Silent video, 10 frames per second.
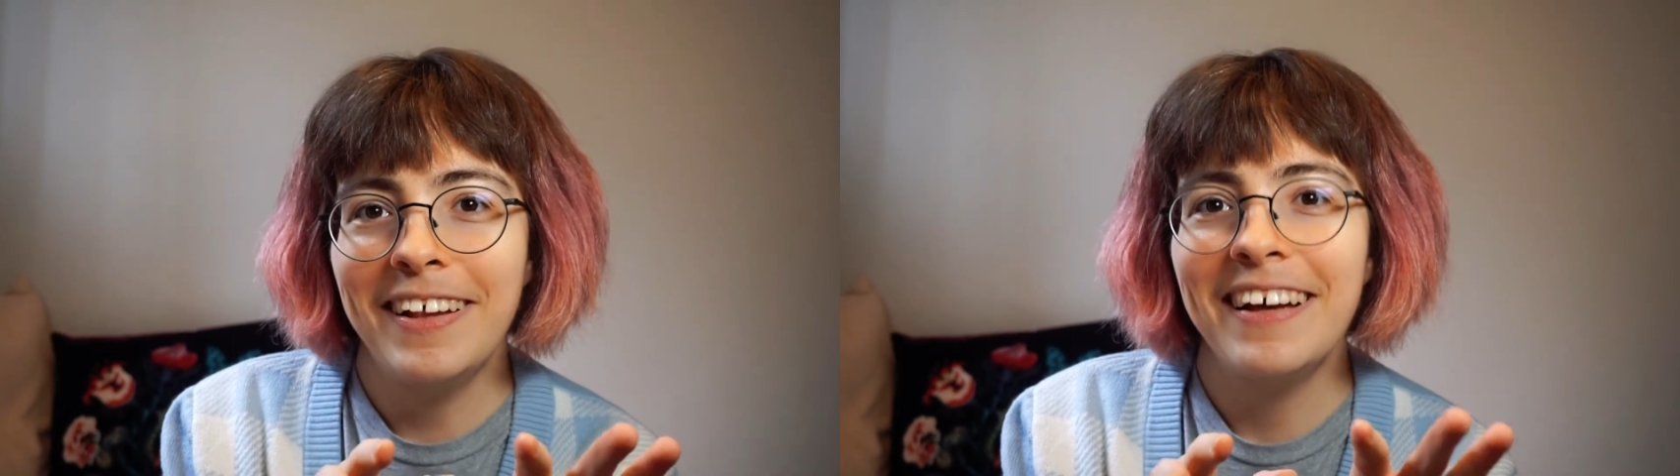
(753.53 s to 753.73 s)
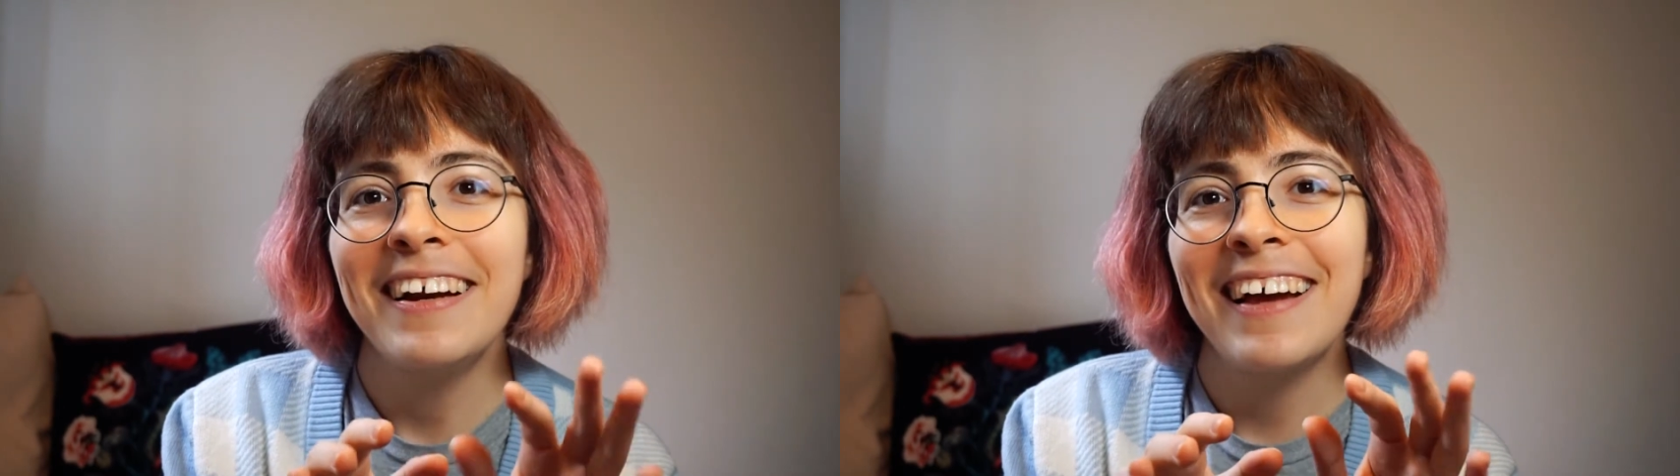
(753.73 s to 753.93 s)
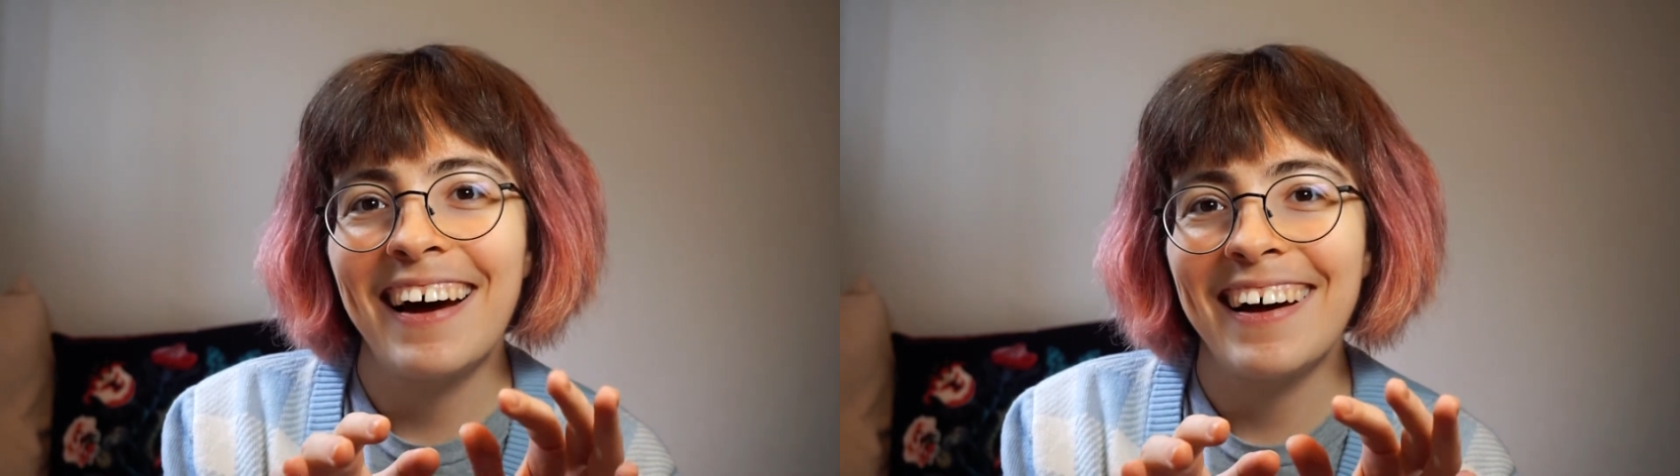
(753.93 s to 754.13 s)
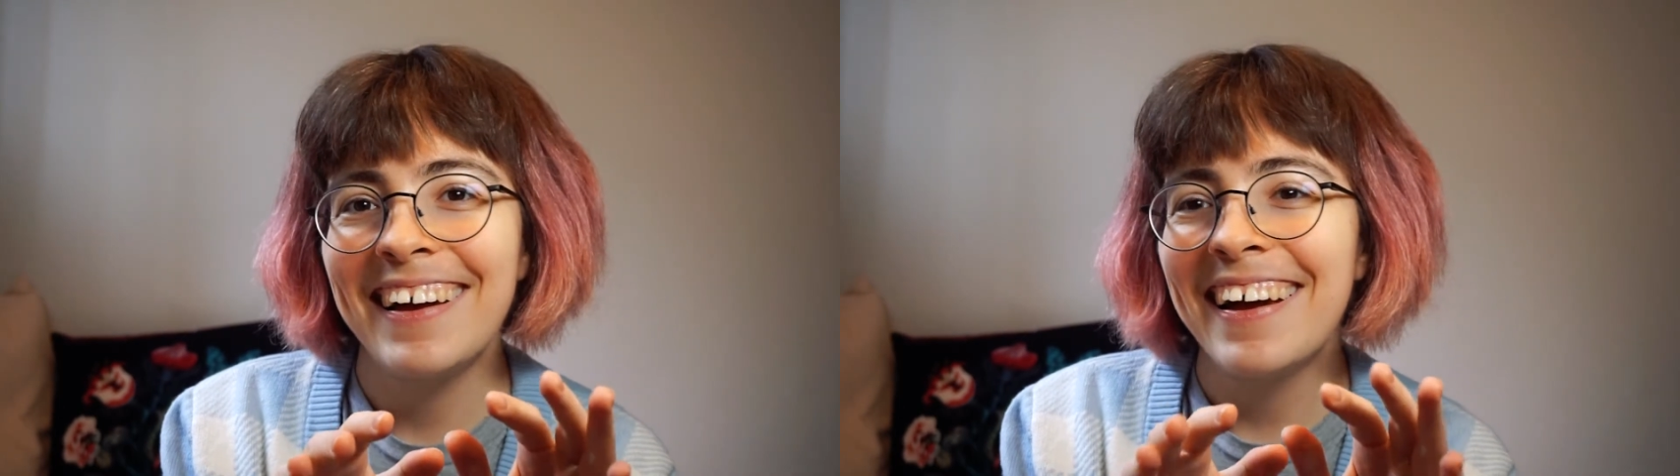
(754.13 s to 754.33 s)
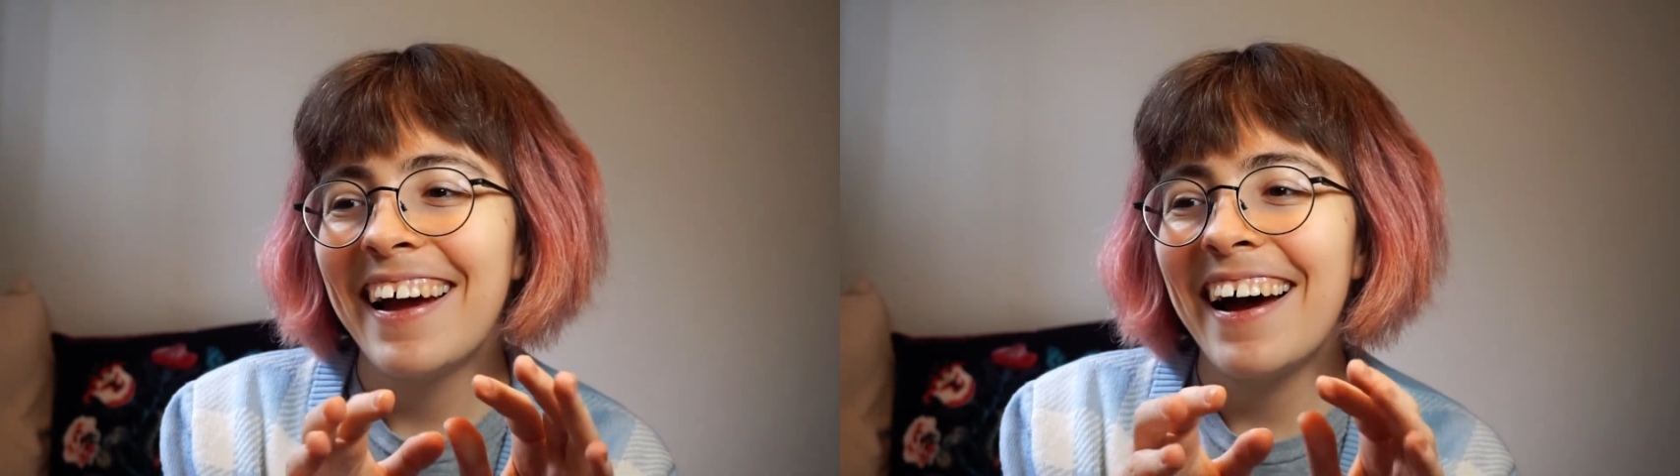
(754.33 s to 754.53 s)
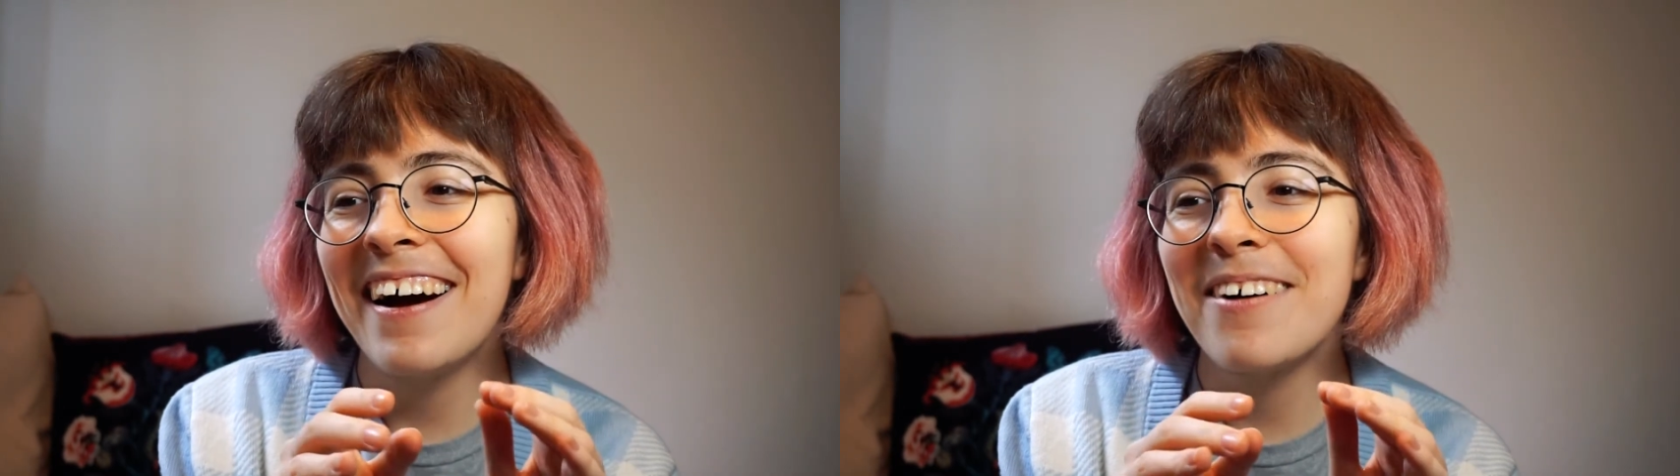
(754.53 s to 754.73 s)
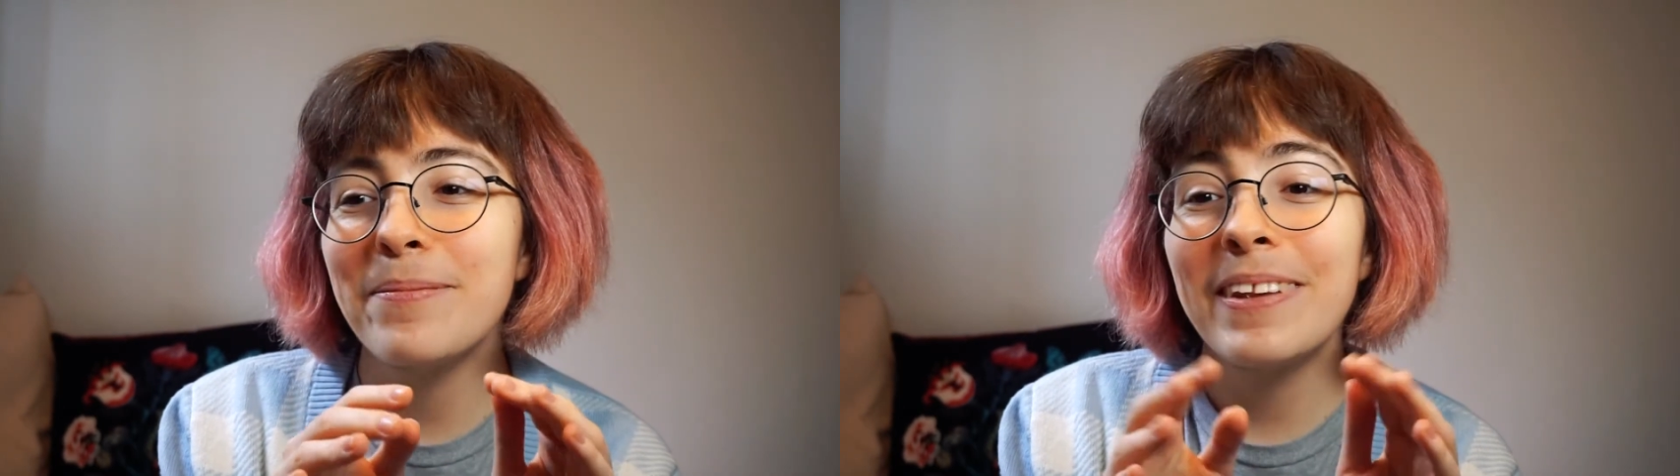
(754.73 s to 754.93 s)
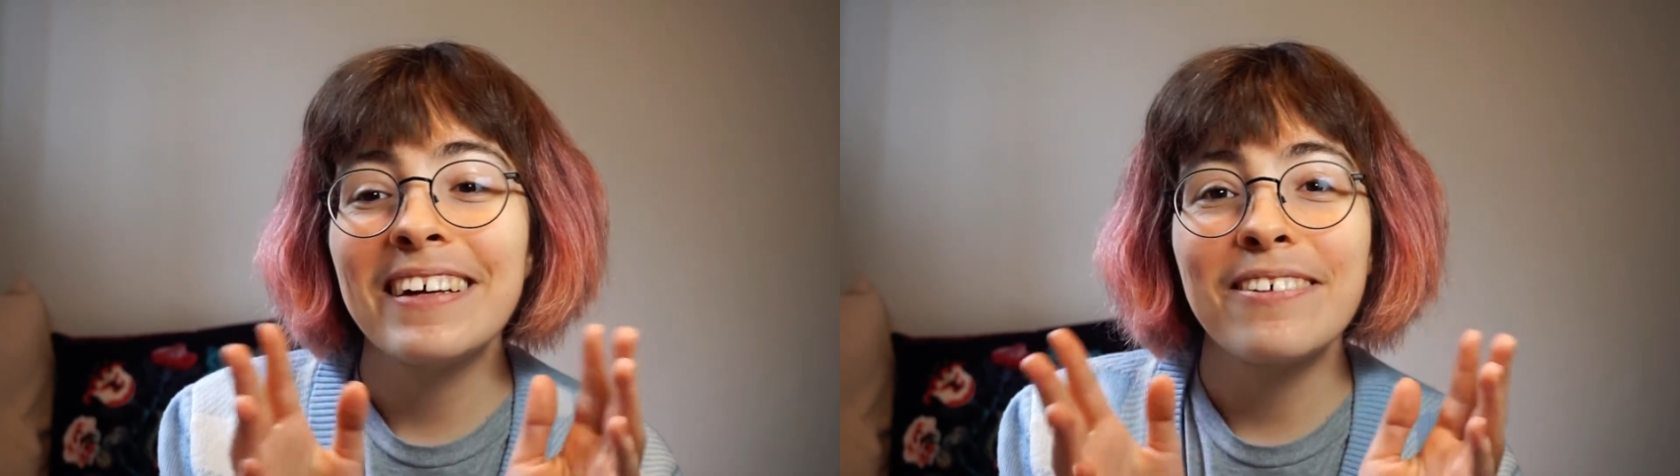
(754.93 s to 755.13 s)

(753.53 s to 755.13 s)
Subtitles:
that, like